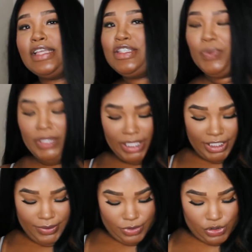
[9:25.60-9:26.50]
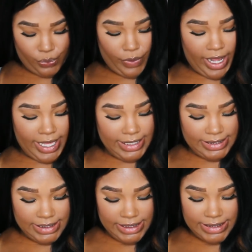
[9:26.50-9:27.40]
It's a really cute
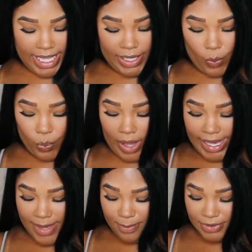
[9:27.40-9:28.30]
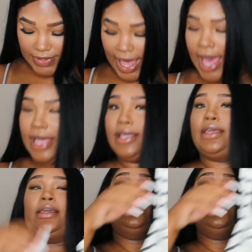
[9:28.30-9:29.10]
dress. It's like white and black.